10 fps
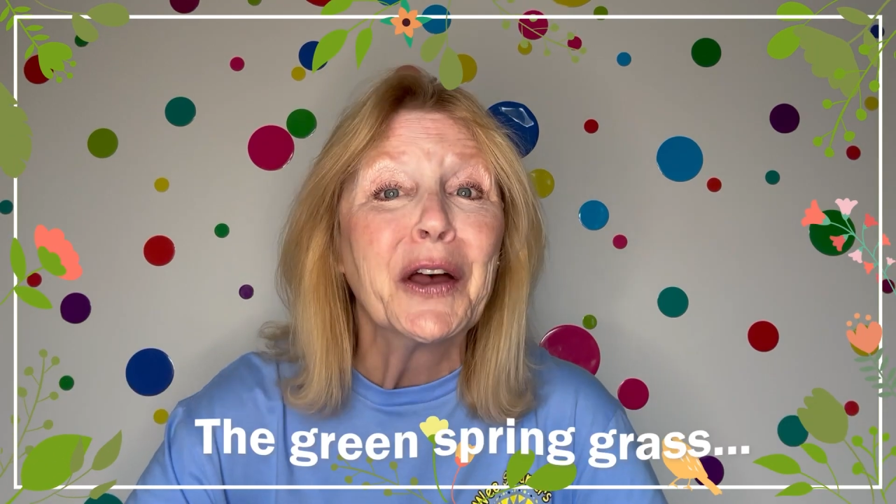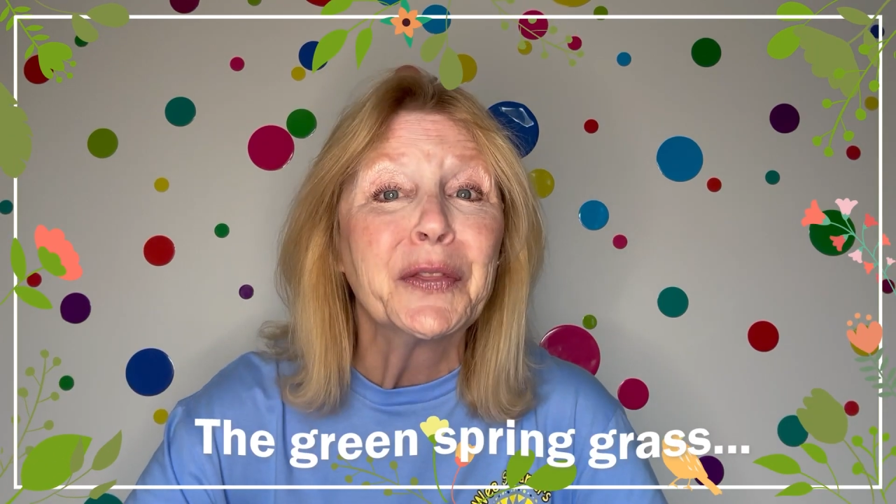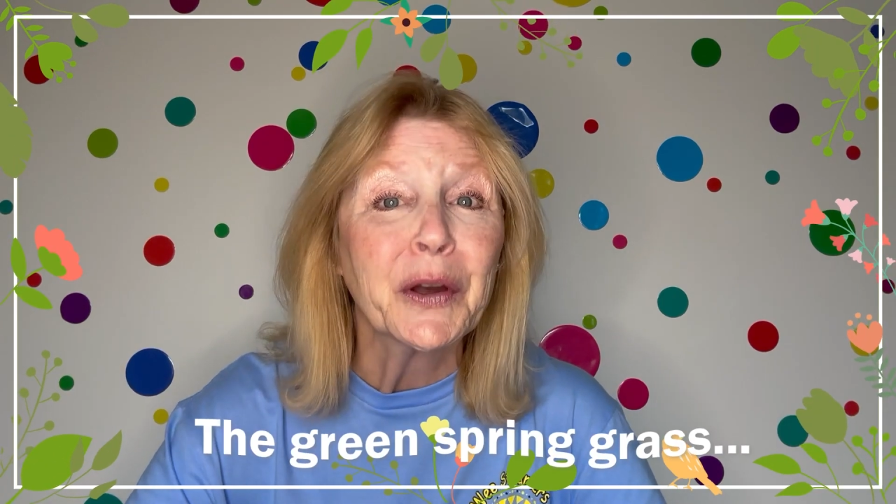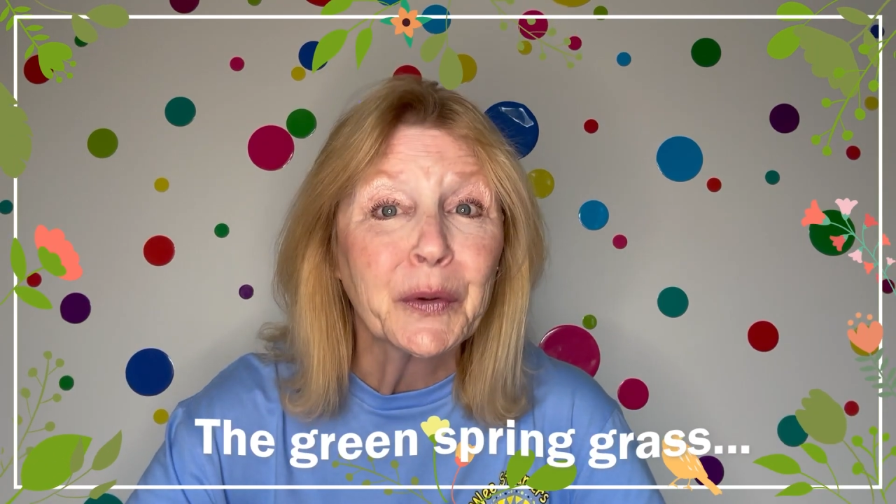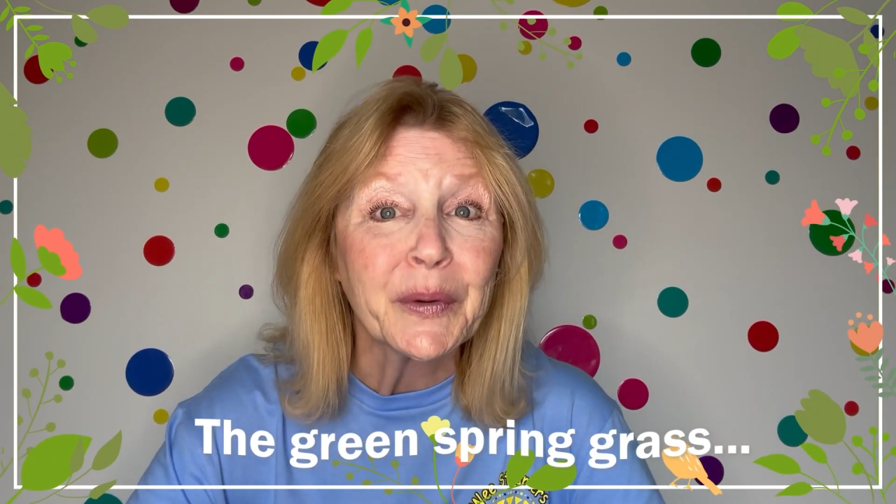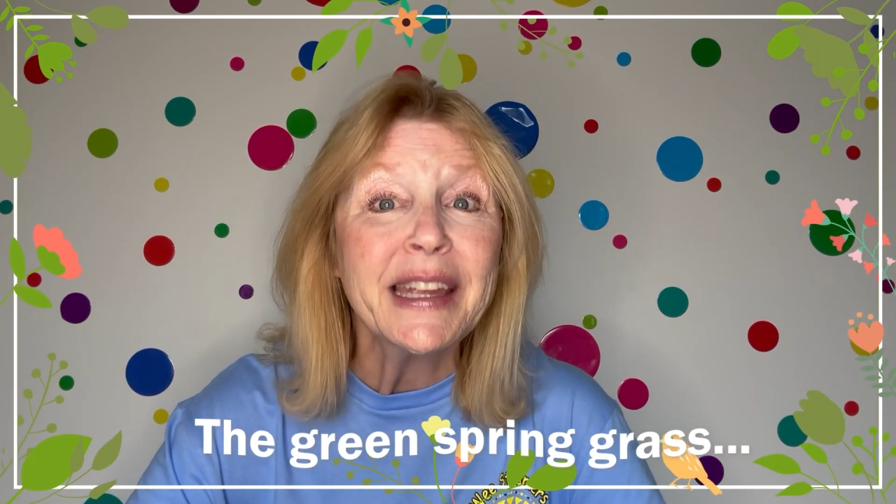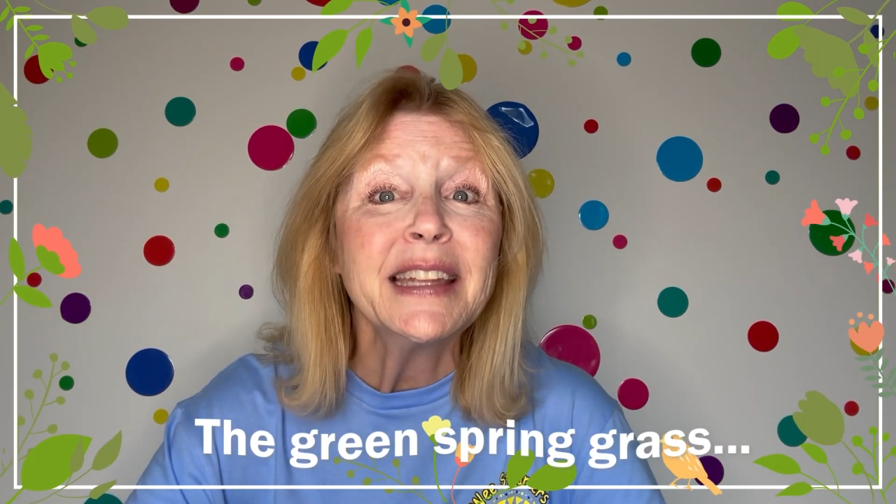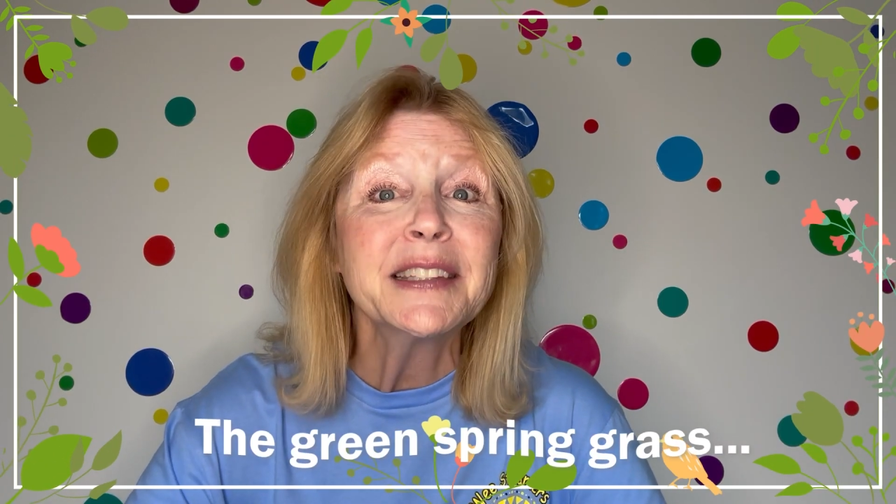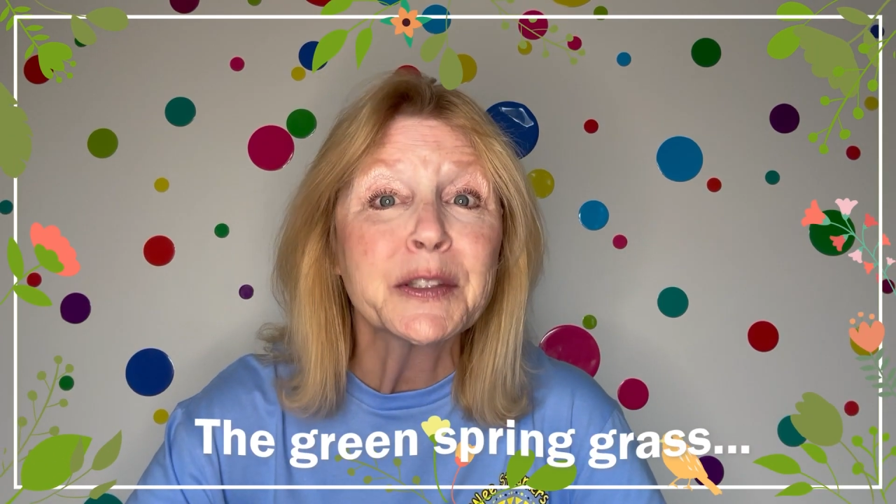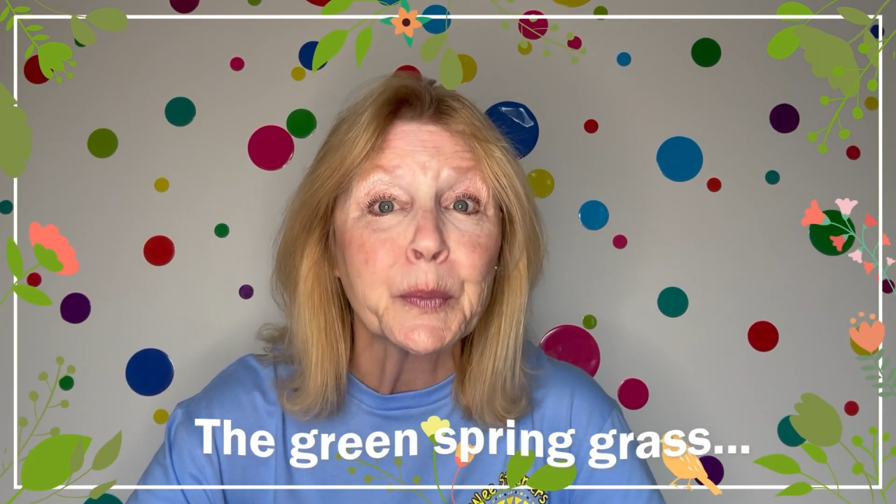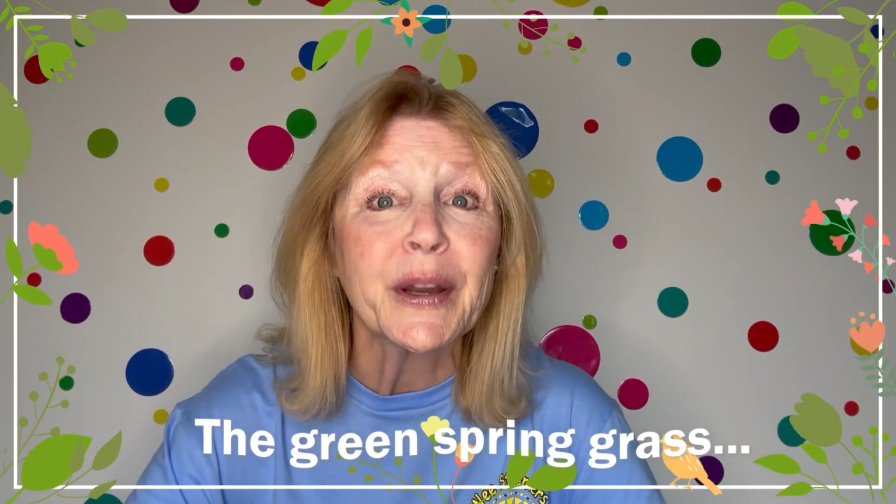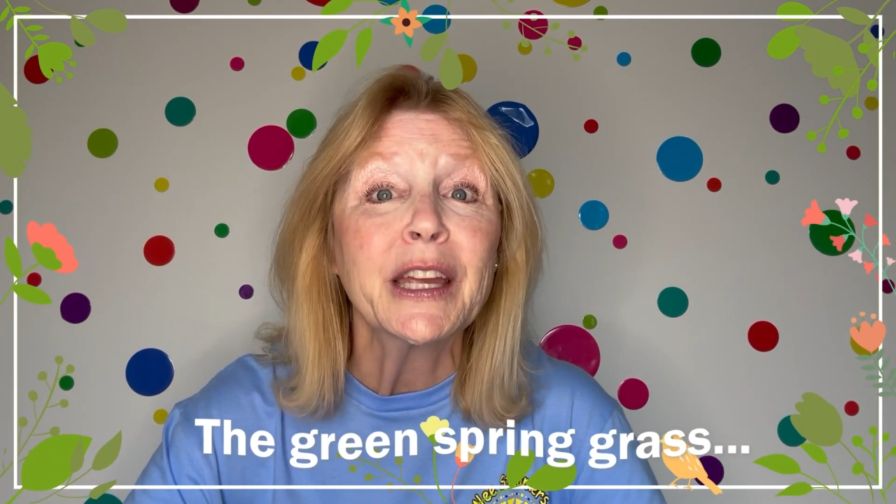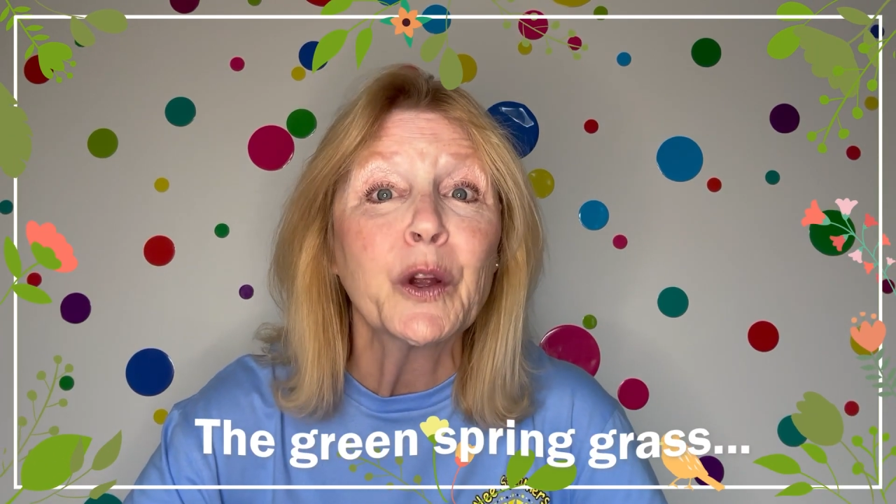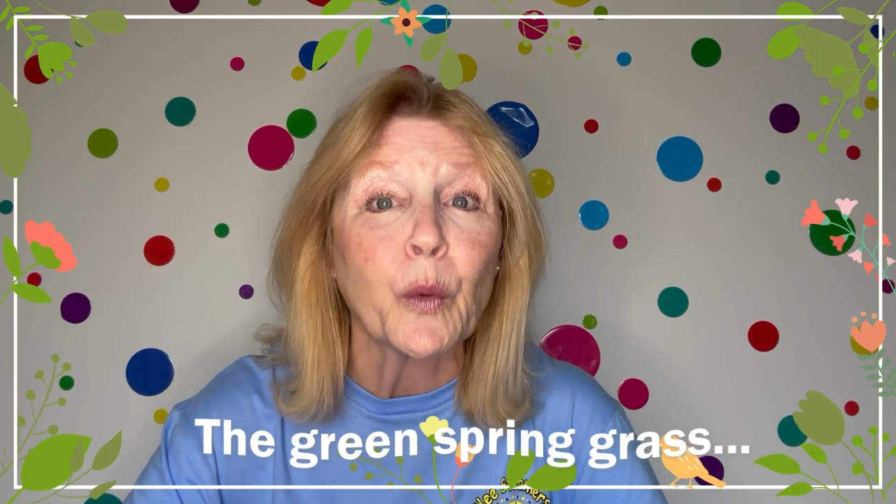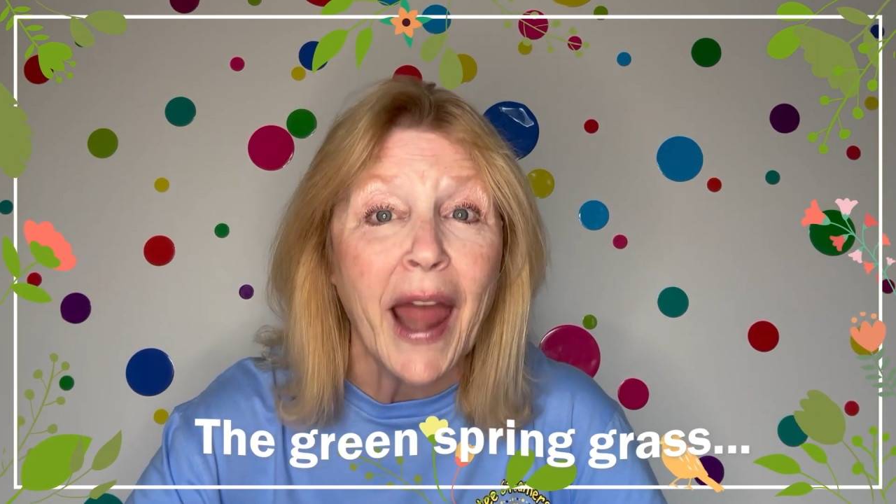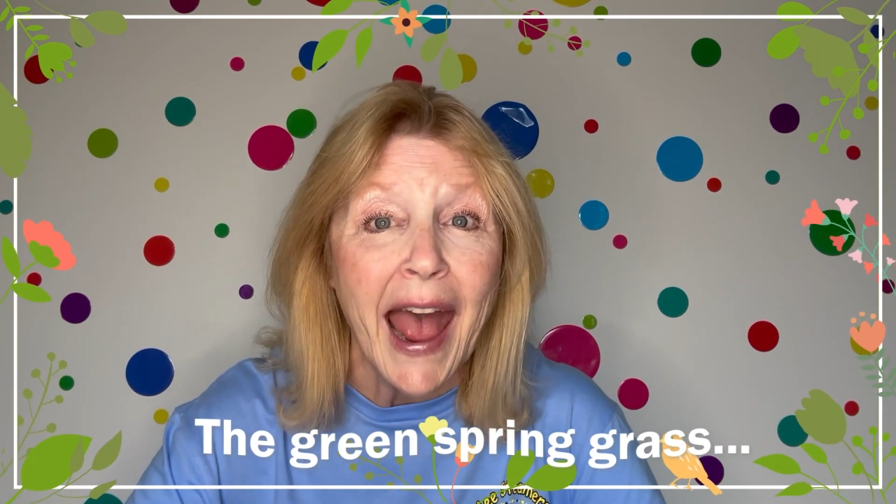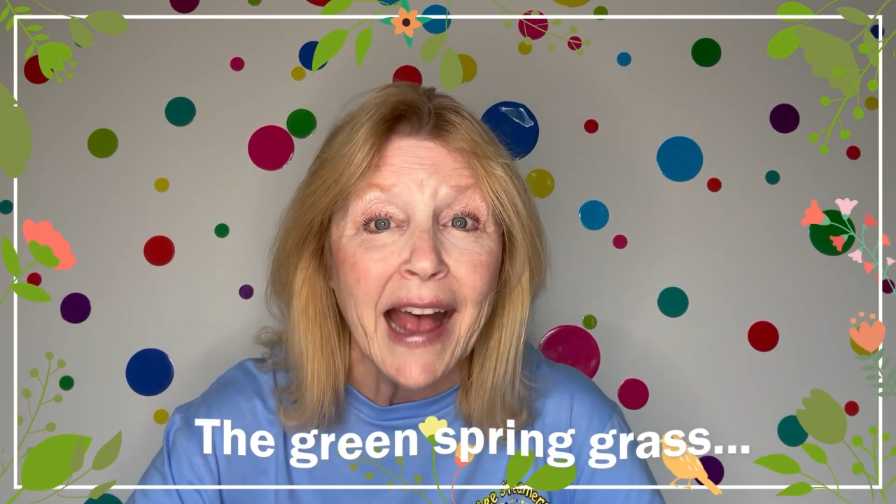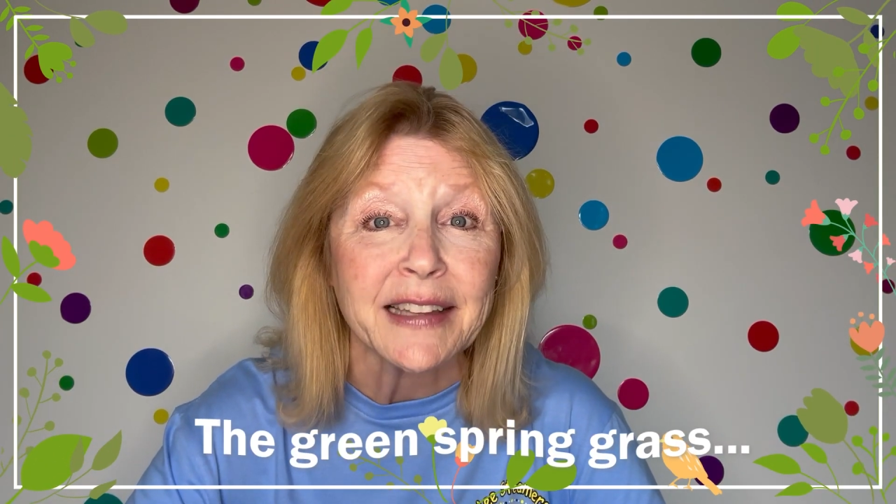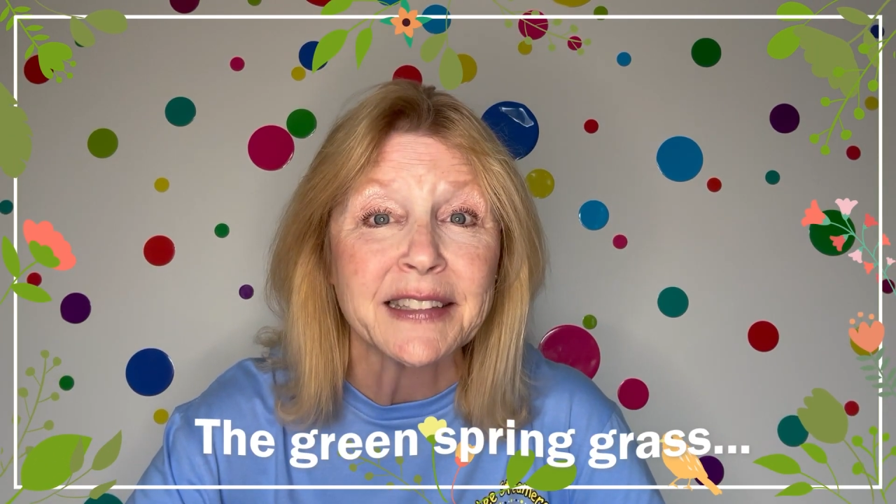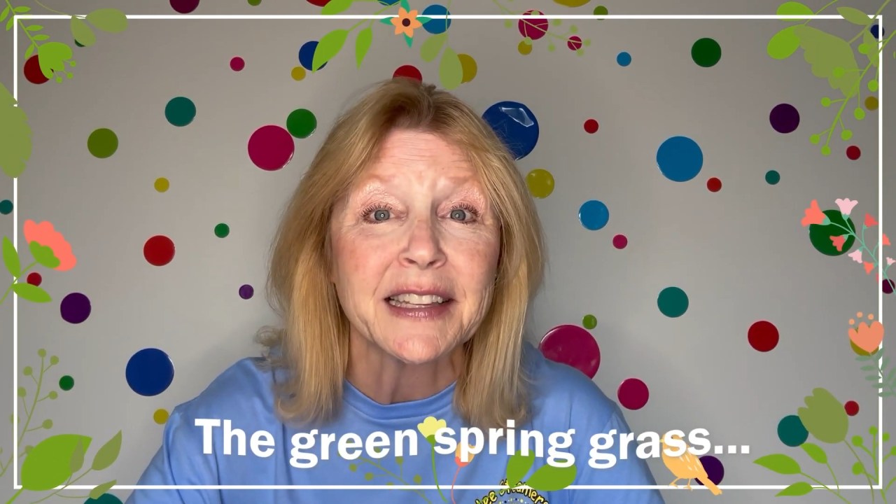The green spring
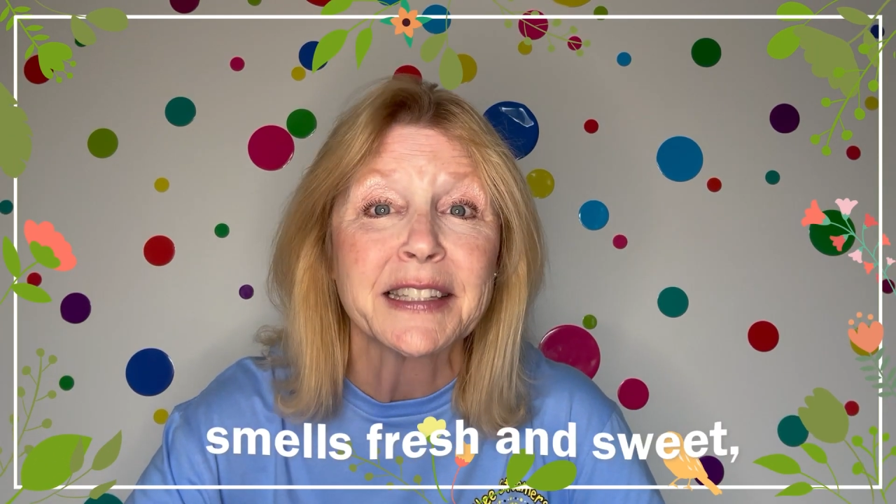grass